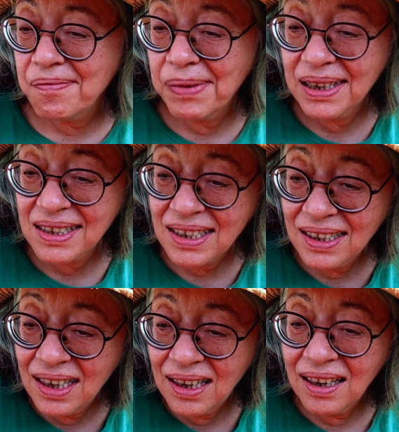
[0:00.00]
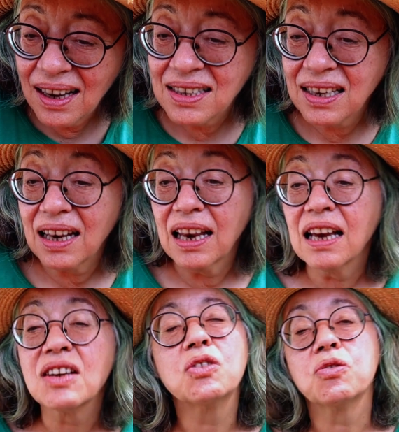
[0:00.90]
But it's getting
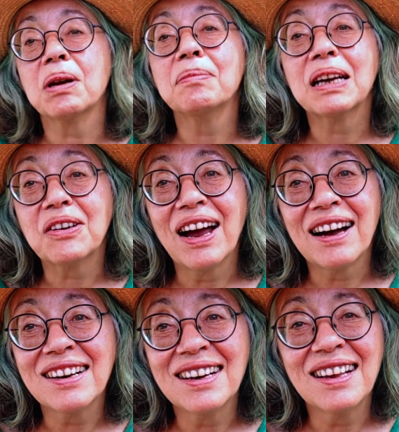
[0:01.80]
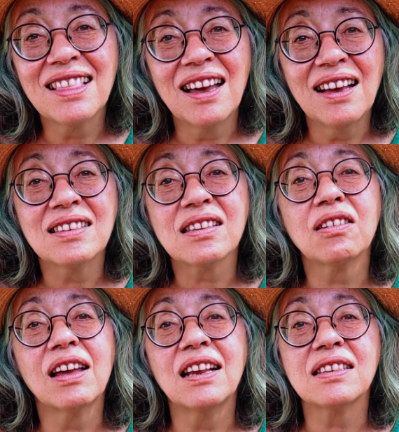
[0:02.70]
extremely crowded in there, so
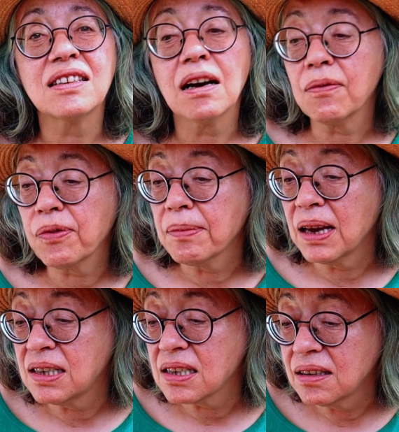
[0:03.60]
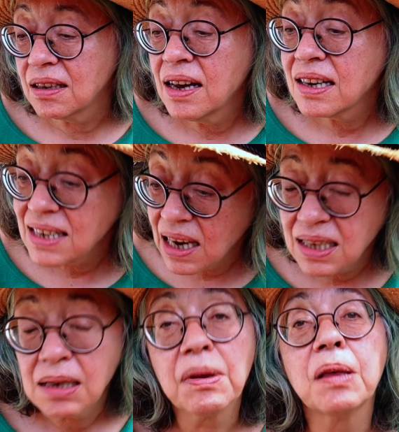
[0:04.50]
it is time for me to take
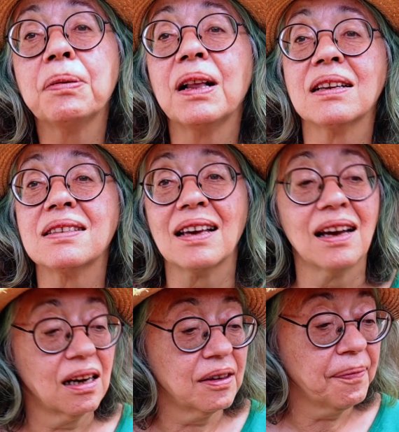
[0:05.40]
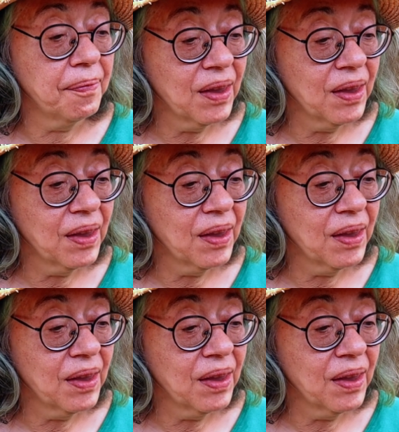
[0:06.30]
some of the plants out.